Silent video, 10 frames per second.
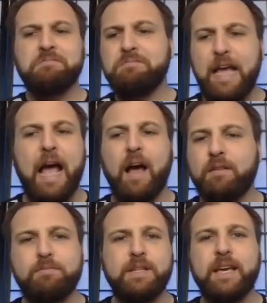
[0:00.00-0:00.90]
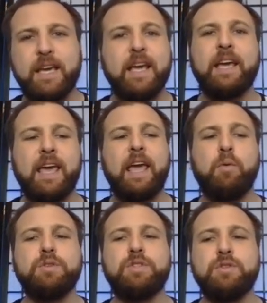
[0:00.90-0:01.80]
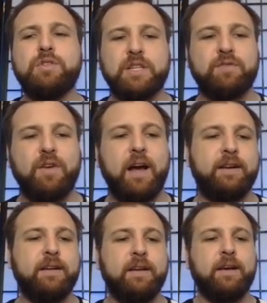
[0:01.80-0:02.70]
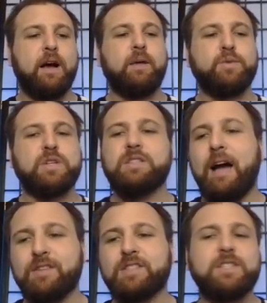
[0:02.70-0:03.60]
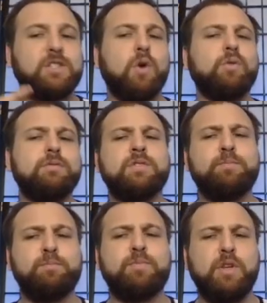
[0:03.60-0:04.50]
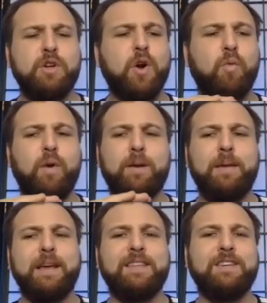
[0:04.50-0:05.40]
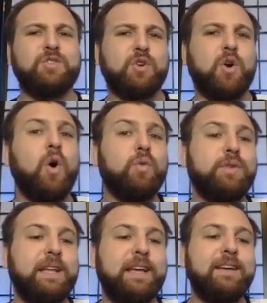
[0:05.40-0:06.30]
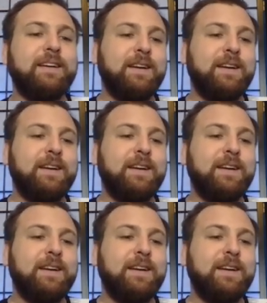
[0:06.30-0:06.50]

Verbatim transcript: yeah, it, it, it will do just fine. Um, just obviously don't you don't want to make these your only